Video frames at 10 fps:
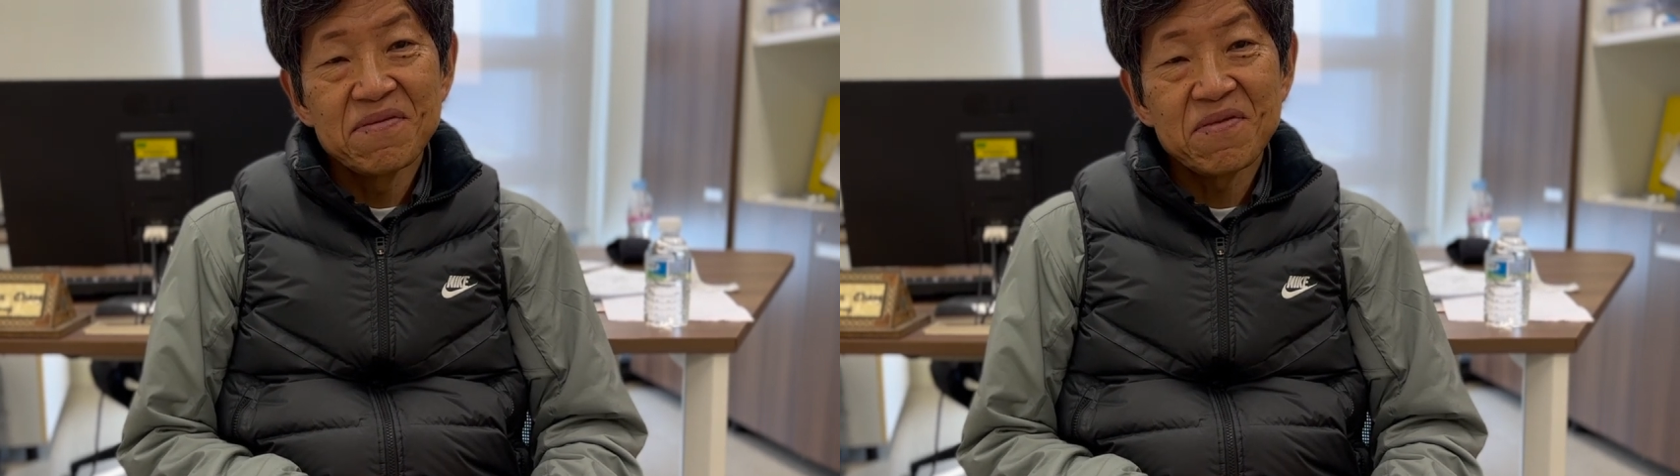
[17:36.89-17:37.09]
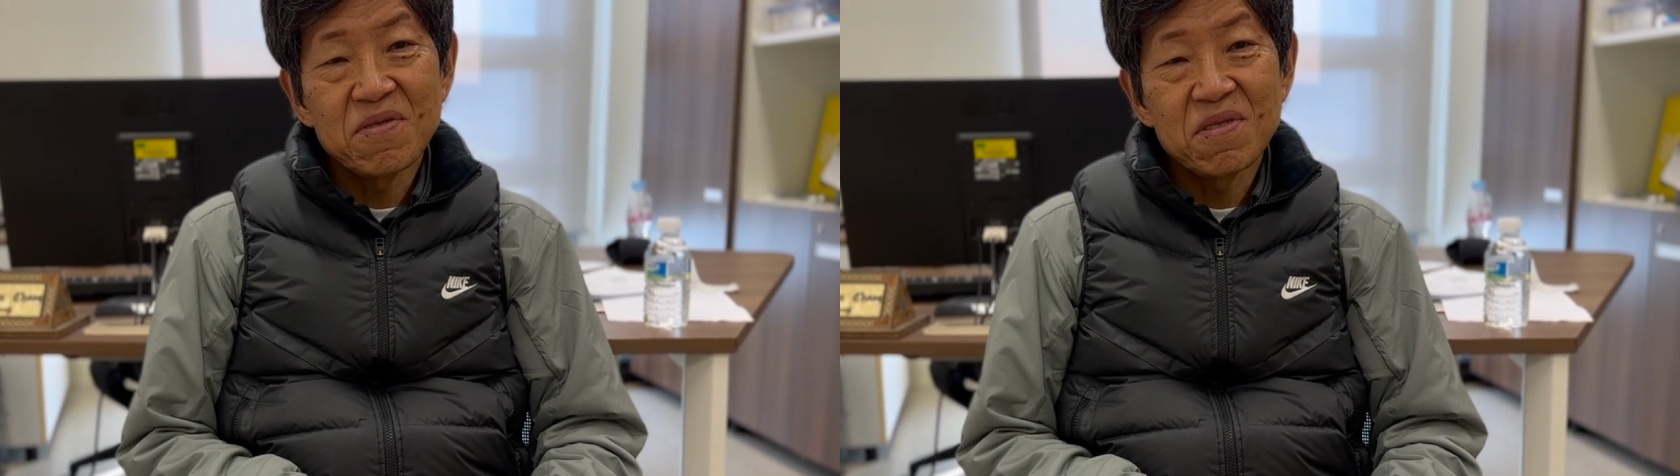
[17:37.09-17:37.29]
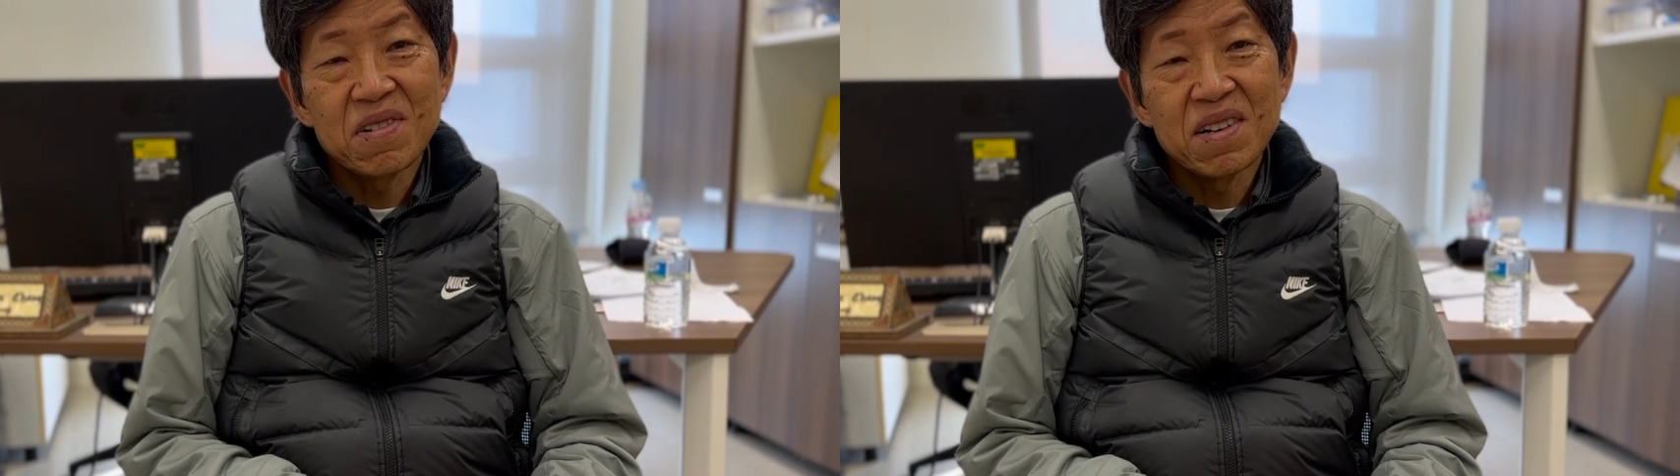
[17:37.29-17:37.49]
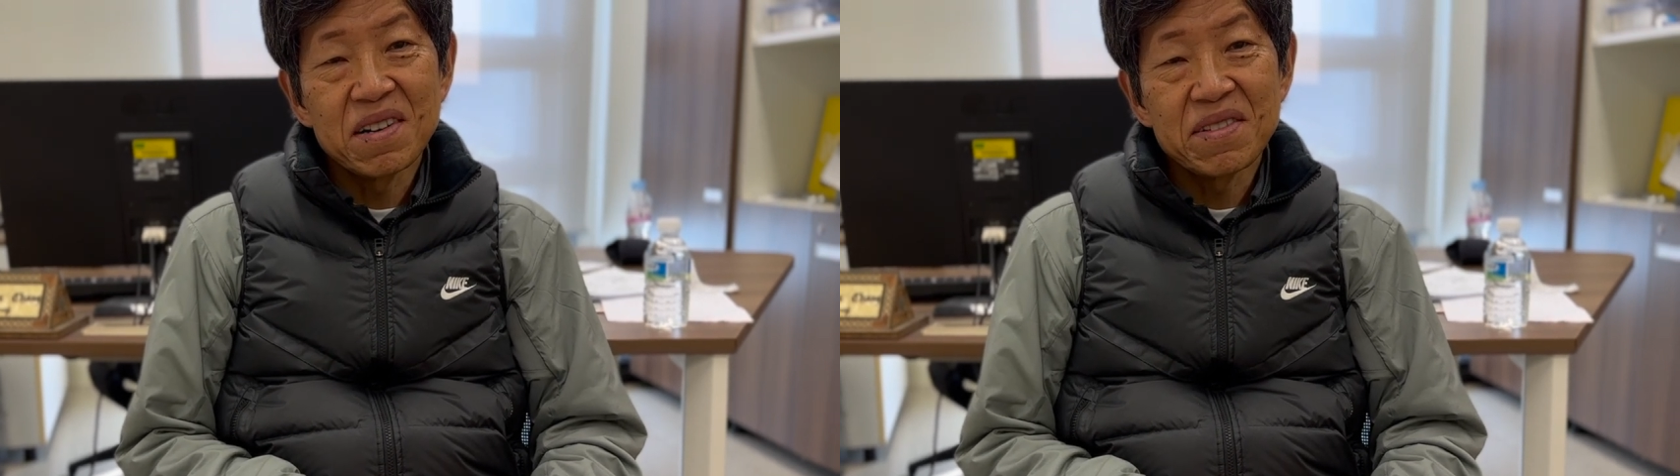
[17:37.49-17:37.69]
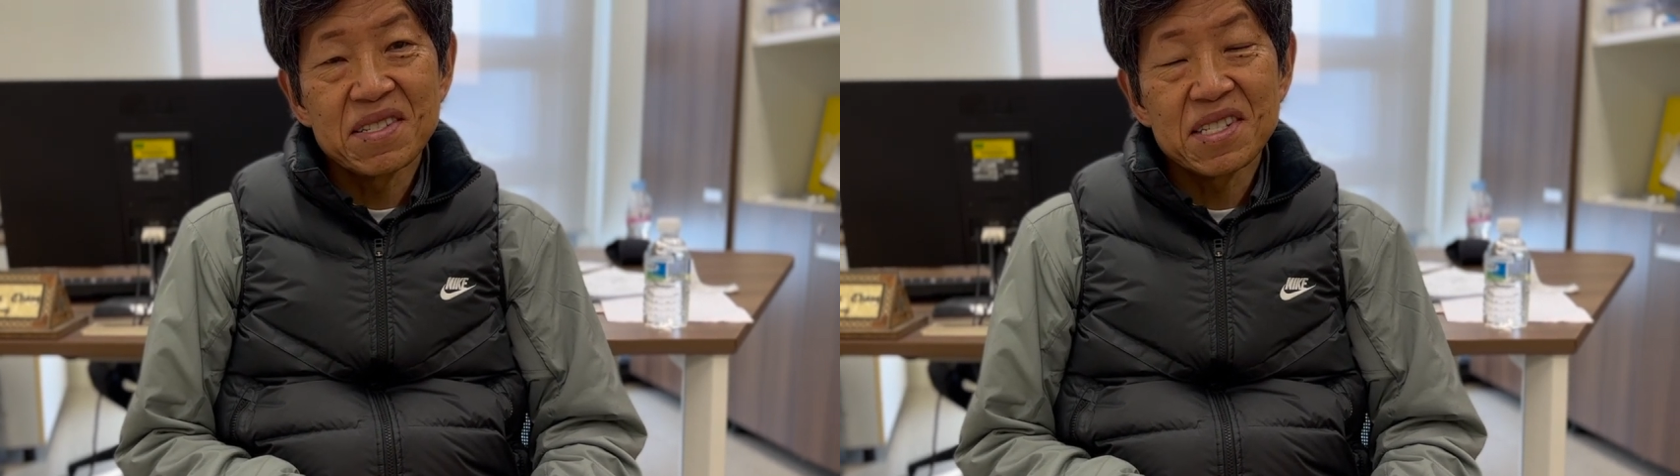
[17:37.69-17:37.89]
for
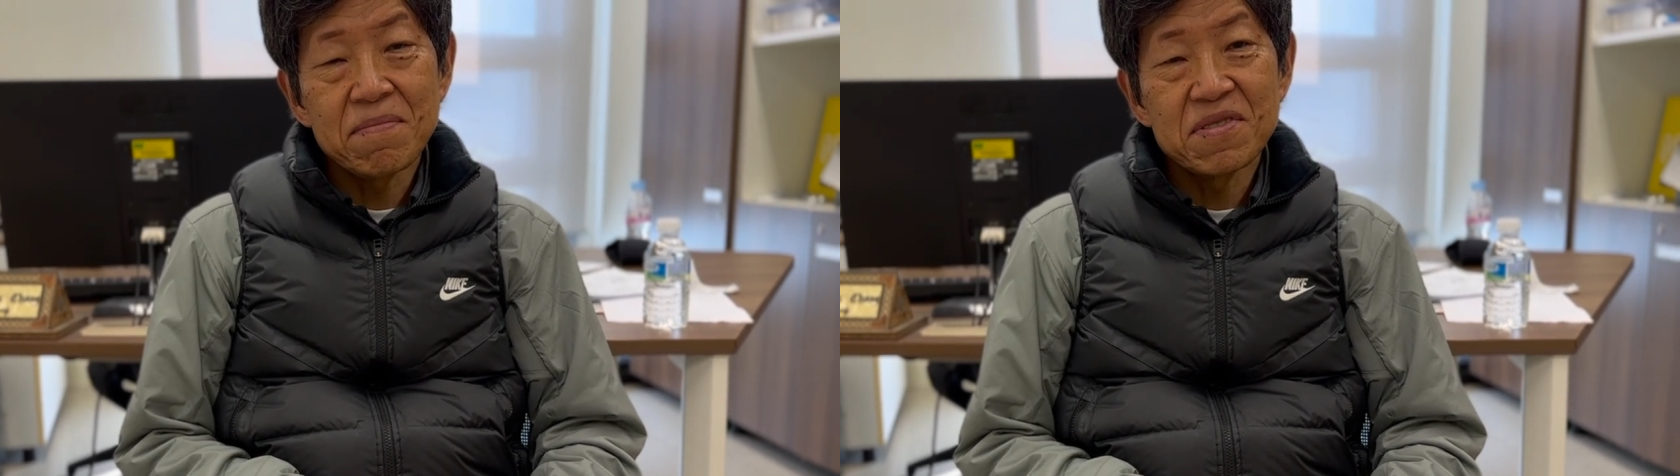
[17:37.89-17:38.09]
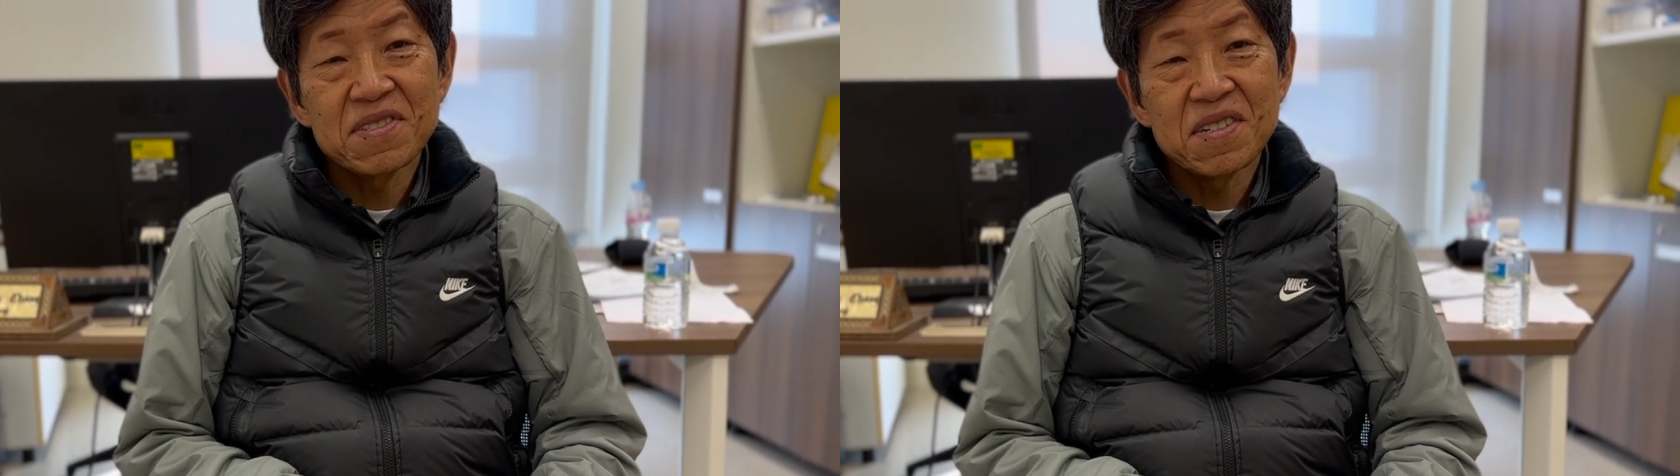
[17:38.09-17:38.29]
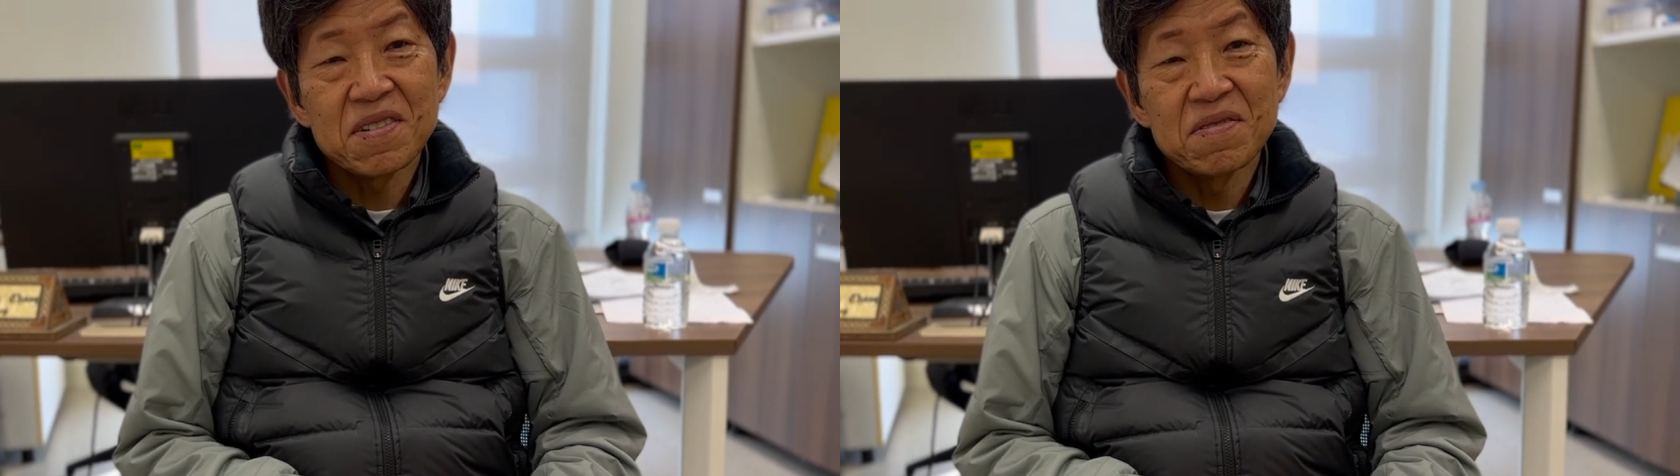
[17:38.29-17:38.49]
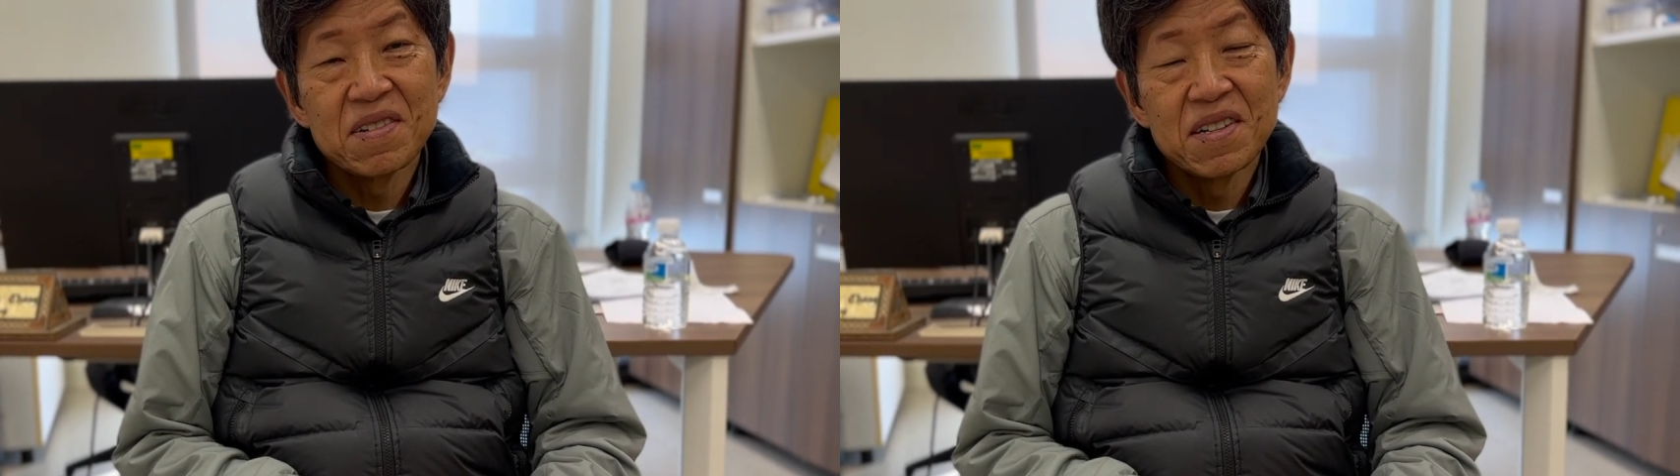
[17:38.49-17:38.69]
this episode,